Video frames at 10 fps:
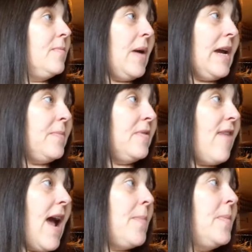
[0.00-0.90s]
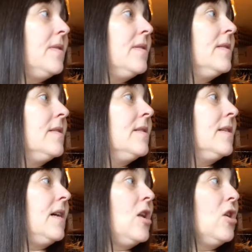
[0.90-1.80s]
paper wrap,
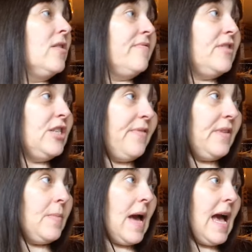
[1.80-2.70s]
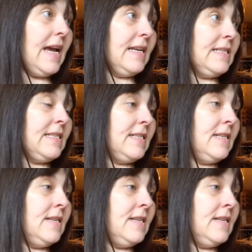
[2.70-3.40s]
a lot of jiffy bags.